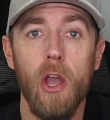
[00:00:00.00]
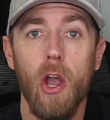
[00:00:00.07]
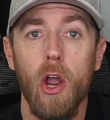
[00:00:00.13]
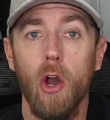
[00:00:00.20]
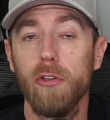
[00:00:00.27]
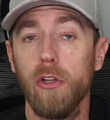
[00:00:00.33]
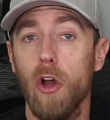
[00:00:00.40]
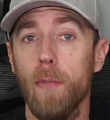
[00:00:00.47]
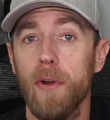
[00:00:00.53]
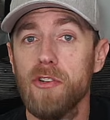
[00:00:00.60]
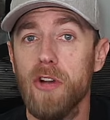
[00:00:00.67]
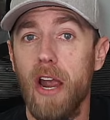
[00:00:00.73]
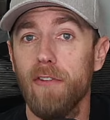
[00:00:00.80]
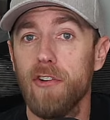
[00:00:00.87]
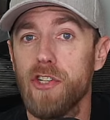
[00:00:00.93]
Oklahoma
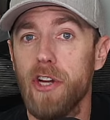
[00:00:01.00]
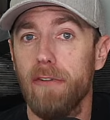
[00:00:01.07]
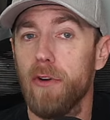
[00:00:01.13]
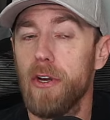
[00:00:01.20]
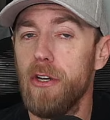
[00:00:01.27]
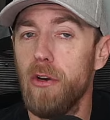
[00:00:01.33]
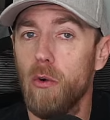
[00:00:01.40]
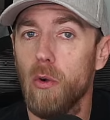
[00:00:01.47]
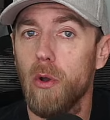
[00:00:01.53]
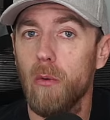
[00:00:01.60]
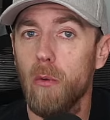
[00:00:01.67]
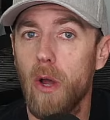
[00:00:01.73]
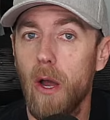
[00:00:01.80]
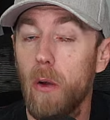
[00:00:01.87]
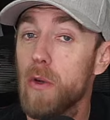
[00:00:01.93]
driver Jeffrey
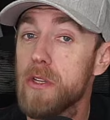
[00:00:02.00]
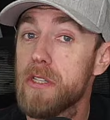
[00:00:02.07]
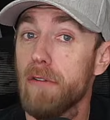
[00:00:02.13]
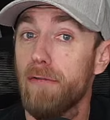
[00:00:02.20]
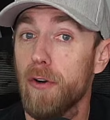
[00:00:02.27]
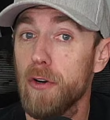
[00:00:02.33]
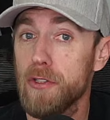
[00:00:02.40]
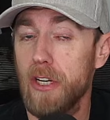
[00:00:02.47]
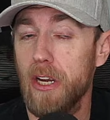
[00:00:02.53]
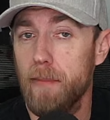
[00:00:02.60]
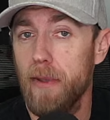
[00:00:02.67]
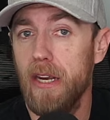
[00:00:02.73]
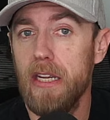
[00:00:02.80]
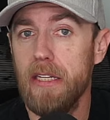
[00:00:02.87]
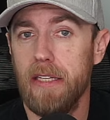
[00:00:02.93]
Newell was the first to
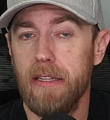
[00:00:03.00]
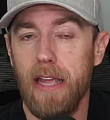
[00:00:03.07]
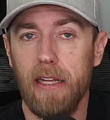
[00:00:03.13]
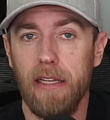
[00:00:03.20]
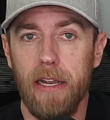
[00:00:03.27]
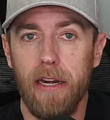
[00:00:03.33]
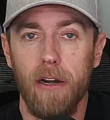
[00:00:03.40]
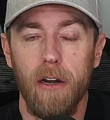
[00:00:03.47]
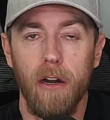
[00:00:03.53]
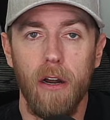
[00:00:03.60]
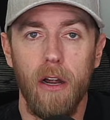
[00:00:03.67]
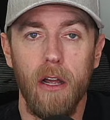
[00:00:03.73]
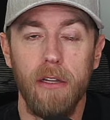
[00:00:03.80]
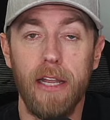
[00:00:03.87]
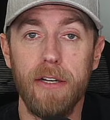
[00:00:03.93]
commit. He did that late
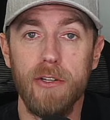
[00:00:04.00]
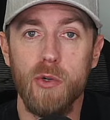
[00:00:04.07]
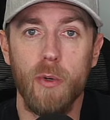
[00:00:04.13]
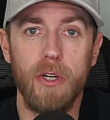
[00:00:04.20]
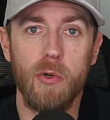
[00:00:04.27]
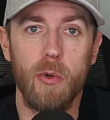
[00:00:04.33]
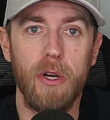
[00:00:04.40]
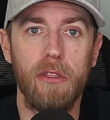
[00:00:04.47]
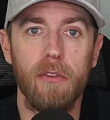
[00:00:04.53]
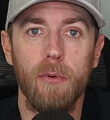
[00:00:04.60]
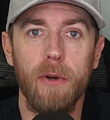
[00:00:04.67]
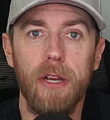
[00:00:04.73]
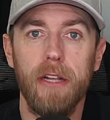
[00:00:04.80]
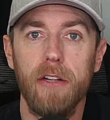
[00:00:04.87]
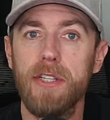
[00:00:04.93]
in
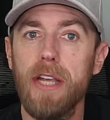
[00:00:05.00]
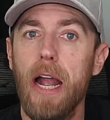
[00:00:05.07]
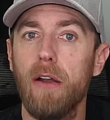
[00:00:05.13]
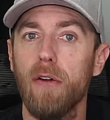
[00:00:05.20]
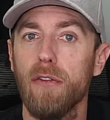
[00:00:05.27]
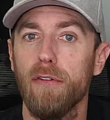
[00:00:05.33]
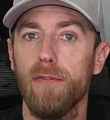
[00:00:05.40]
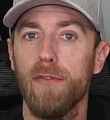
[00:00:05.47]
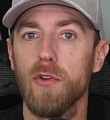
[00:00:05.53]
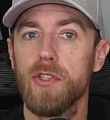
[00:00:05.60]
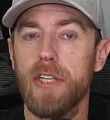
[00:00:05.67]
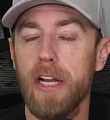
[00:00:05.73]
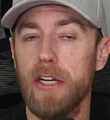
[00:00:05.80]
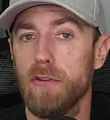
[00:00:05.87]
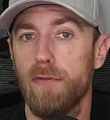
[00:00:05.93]
2023. He'll tackle the full
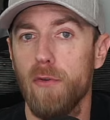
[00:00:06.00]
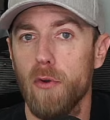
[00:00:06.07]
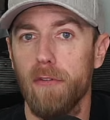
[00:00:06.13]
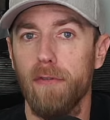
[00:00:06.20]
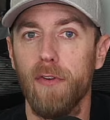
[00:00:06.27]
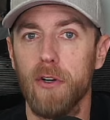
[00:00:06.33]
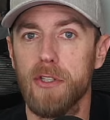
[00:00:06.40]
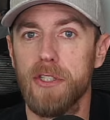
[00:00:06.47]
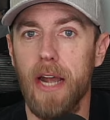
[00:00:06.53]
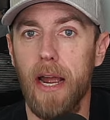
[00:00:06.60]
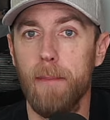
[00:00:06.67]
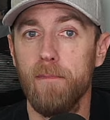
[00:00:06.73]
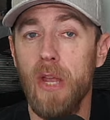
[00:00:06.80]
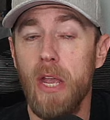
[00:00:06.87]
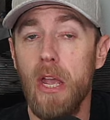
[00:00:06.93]
schedule for the first
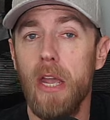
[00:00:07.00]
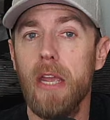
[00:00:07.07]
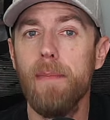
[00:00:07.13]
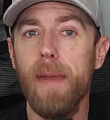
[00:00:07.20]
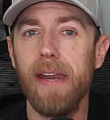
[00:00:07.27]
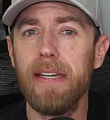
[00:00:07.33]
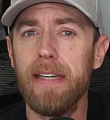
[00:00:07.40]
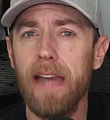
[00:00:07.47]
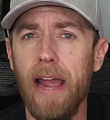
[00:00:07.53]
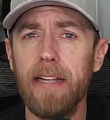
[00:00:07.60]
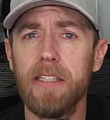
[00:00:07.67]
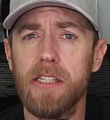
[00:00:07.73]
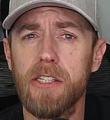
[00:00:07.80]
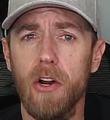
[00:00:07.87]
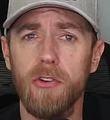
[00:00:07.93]
time. He made
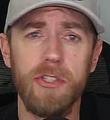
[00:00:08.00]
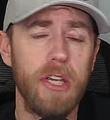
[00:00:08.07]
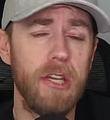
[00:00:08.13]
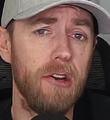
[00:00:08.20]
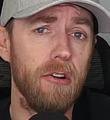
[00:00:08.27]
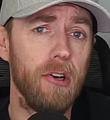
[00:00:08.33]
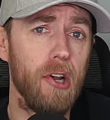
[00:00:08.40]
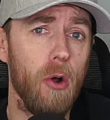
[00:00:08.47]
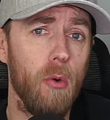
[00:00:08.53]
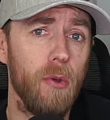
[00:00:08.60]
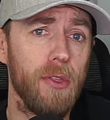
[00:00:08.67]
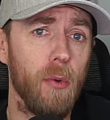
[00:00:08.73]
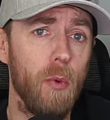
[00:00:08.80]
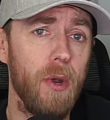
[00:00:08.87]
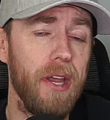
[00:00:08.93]
9 starts a year ago
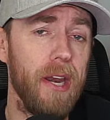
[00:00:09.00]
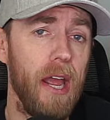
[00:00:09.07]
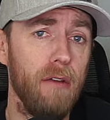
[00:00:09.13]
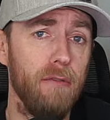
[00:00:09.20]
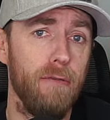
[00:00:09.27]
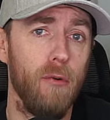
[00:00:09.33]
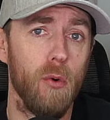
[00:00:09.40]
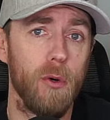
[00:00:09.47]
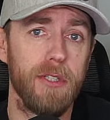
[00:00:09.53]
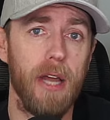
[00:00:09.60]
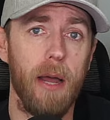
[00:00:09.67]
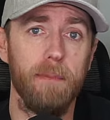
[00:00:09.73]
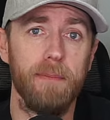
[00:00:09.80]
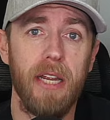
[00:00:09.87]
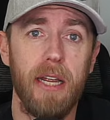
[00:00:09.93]
with a win and 4
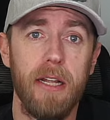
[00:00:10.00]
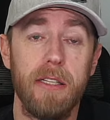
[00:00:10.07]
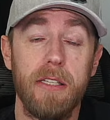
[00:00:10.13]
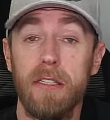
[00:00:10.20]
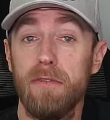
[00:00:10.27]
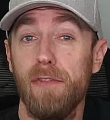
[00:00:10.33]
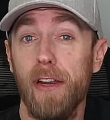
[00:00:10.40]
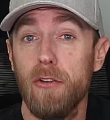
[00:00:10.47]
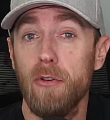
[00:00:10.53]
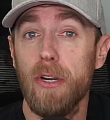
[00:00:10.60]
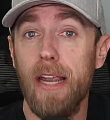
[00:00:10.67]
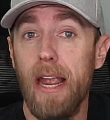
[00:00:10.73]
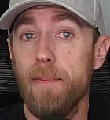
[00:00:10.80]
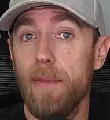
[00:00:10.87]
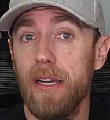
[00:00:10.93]
top 10s. His victory
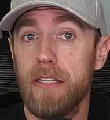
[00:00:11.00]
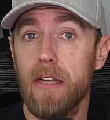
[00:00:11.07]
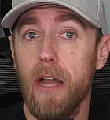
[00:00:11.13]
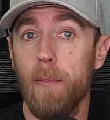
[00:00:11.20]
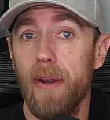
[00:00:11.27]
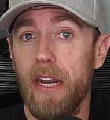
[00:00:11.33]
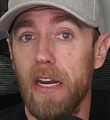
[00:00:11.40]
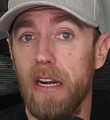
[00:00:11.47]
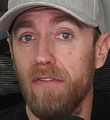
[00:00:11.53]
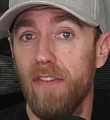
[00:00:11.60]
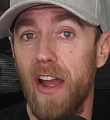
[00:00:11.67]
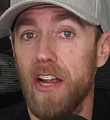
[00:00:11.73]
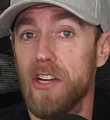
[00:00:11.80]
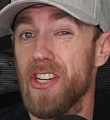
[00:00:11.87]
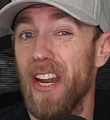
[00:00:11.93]
came in dominating
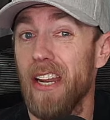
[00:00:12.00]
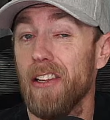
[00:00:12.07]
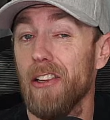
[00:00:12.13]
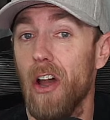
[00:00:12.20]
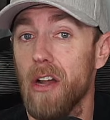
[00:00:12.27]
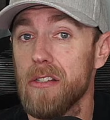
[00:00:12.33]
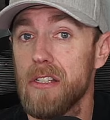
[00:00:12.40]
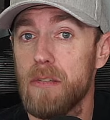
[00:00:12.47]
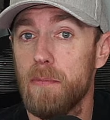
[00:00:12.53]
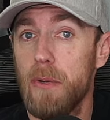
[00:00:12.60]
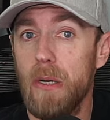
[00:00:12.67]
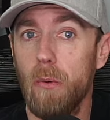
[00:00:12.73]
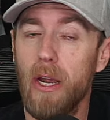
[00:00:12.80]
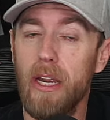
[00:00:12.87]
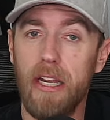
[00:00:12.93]
fashion at Lawton
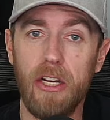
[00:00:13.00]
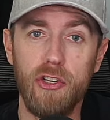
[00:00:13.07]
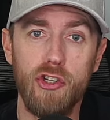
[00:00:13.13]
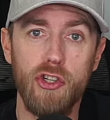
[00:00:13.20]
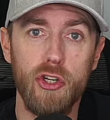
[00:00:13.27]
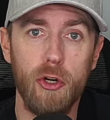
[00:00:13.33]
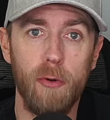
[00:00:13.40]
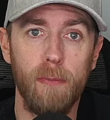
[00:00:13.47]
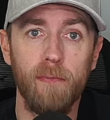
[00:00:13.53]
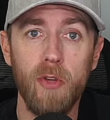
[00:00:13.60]
Speedway in June.